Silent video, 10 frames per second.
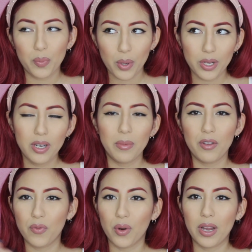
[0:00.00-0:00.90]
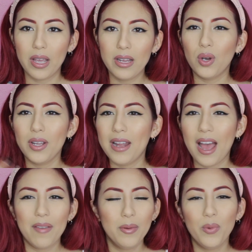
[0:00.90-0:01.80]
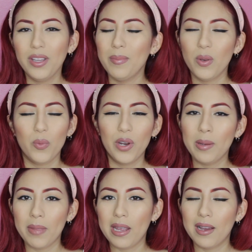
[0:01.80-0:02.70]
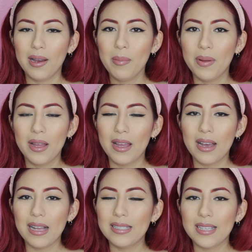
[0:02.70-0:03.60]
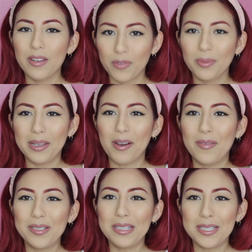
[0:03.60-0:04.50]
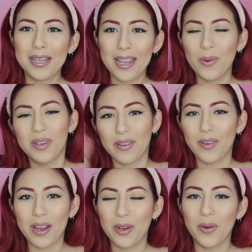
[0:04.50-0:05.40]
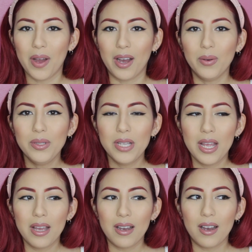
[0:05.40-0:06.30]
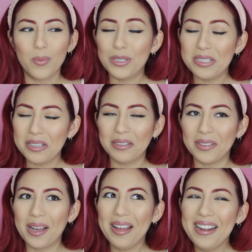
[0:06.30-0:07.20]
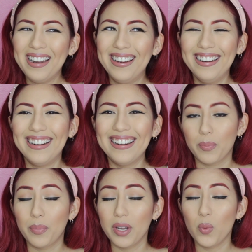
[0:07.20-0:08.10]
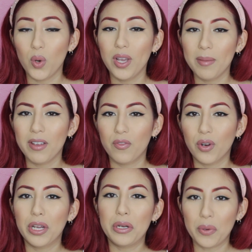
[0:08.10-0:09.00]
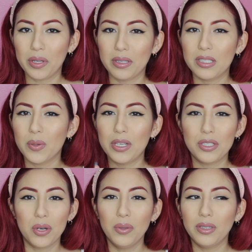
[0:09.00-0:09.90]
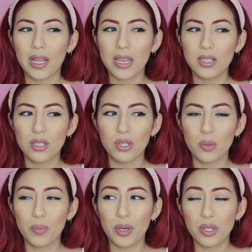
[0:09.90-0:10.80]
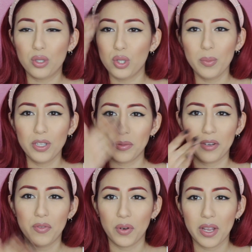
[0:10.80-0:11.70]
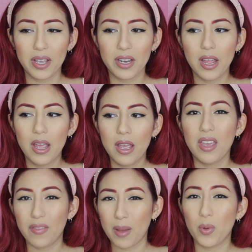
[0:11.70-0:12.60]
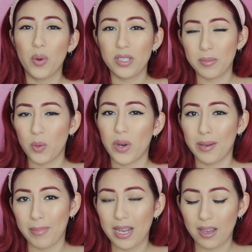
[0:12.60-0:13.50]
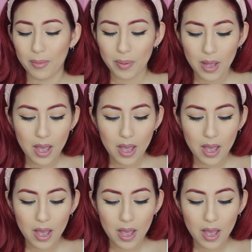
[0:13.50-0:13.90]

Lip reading: put it on my forehead, and I haven't really been wearing makeup aside from like obviously today whenever I go out, which is not a lot, but it will get my forehead oily, so I don't like to put too much on my forehead if I'm going to be wearing makeup.